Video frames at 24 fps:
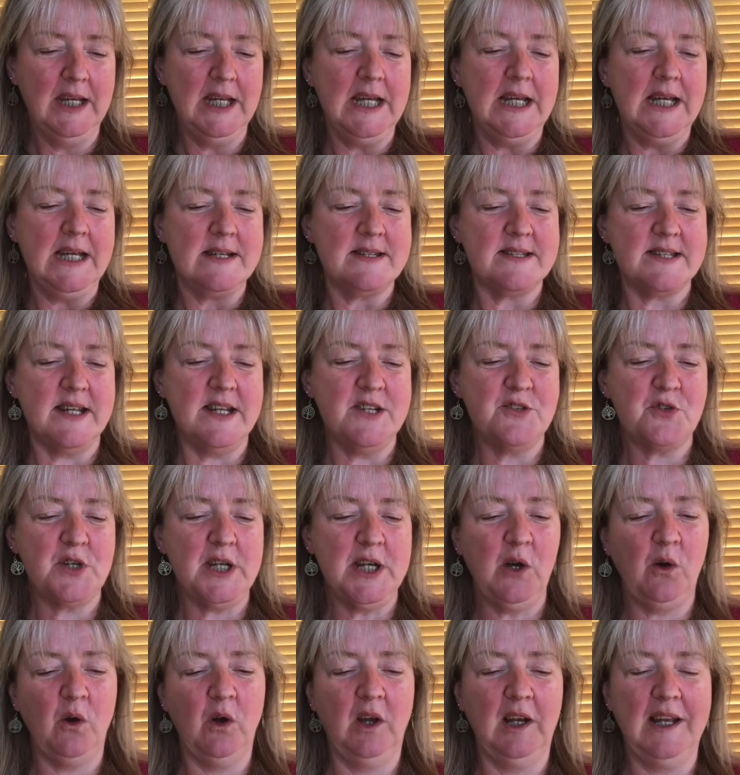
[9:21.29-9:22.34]
Tea tree
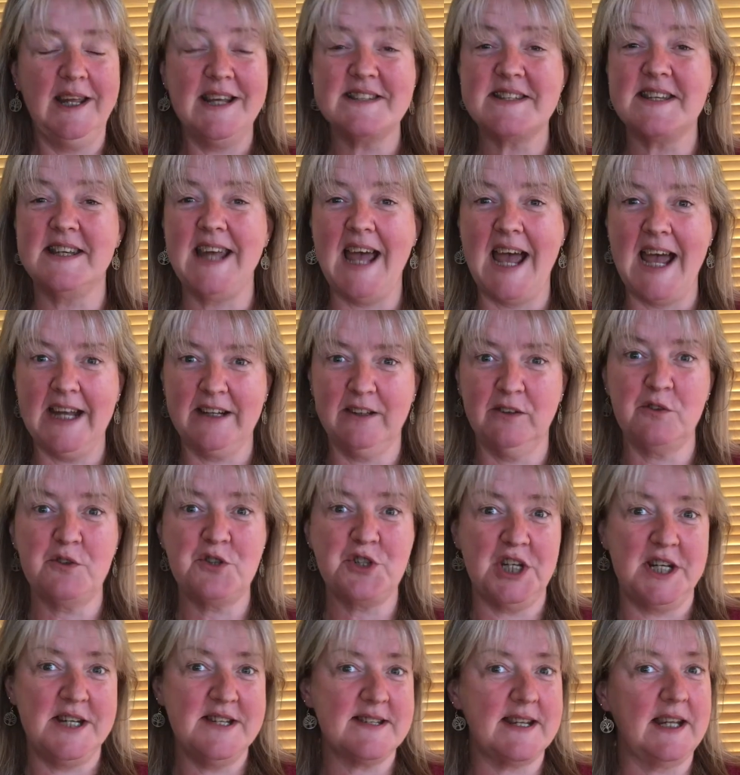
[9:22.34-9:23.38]
oil is an
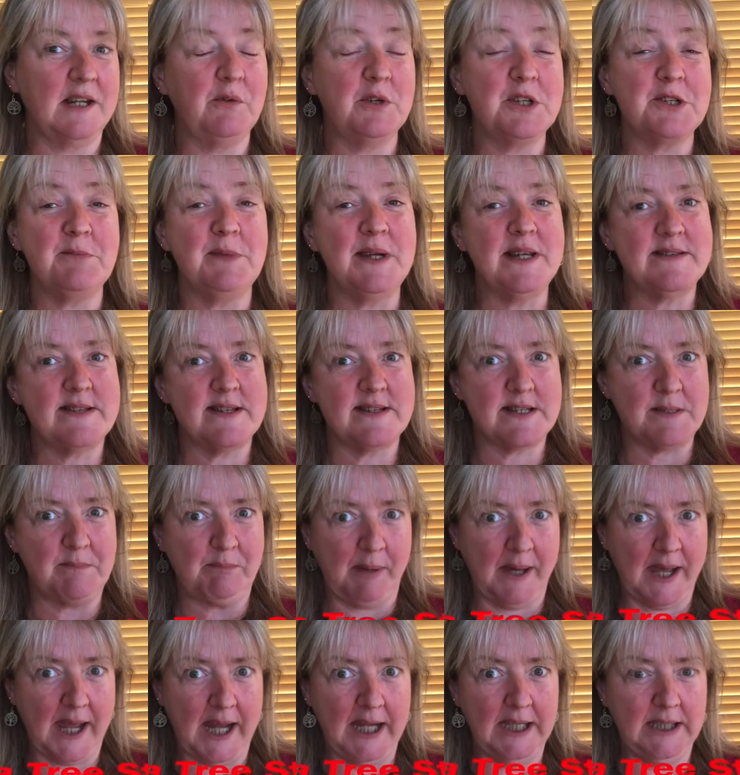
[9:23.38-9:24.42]
analgesic, which means it's a
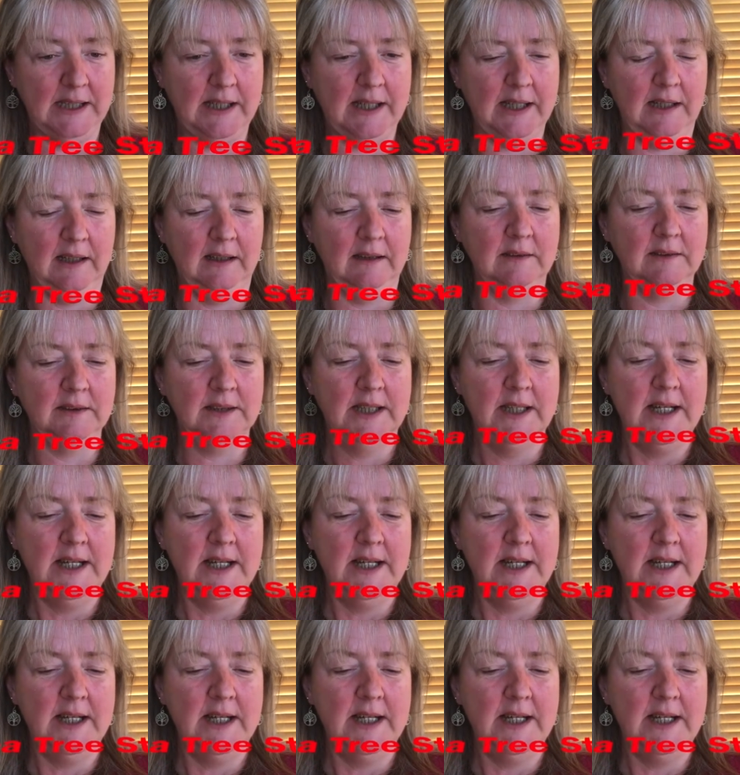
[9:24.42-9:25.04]
painkiller.